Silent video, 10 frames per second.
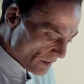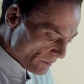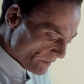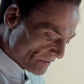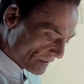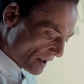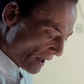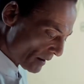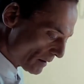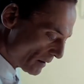Because their
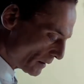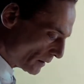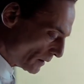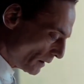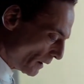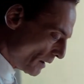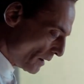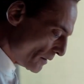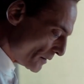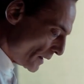skin tissue
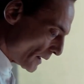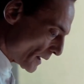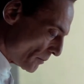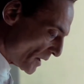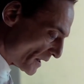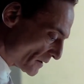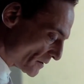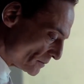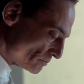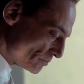matches,
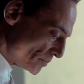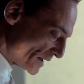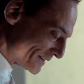he